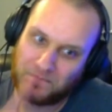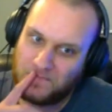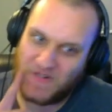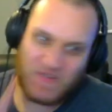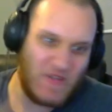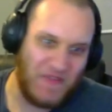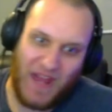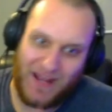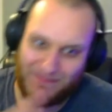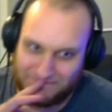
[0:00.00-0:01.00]
Just like
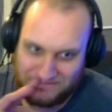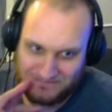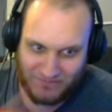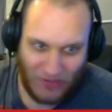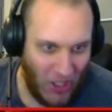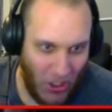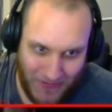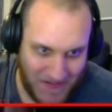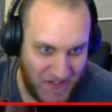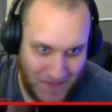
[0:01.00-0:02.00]
that. They're
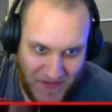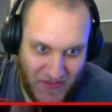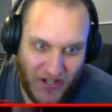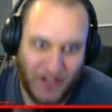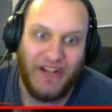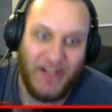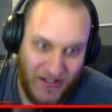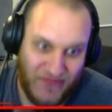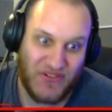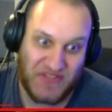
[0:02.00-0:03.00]
always going to be there
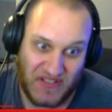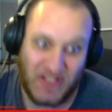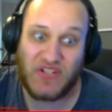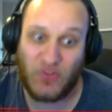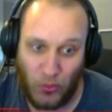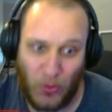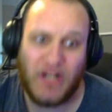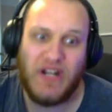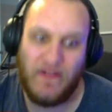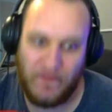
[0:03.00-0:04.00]
if there's at least
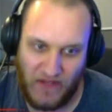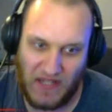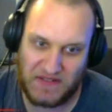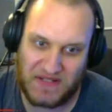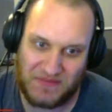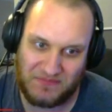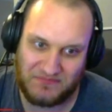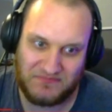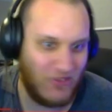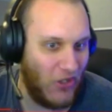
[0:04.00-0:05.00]
one vent.
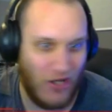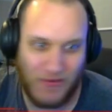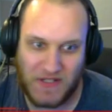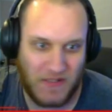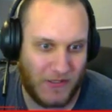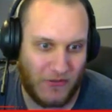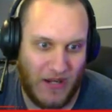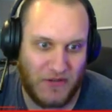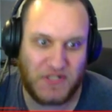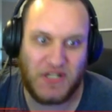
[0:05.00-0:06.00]
They're always going to be
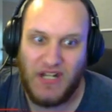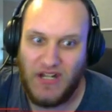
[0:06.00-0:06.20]
crouched.